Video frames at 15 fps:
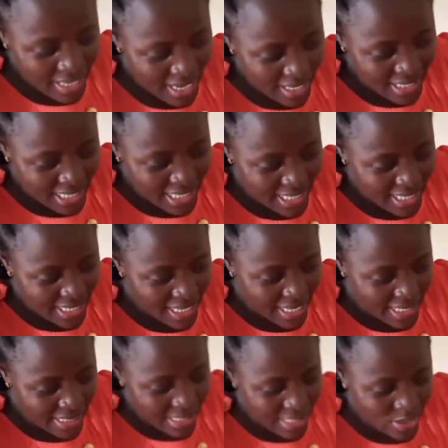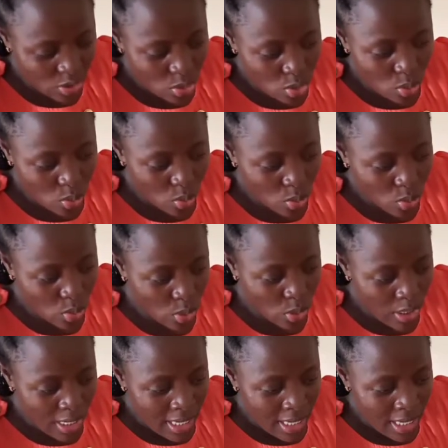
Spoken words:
dry ingredients is to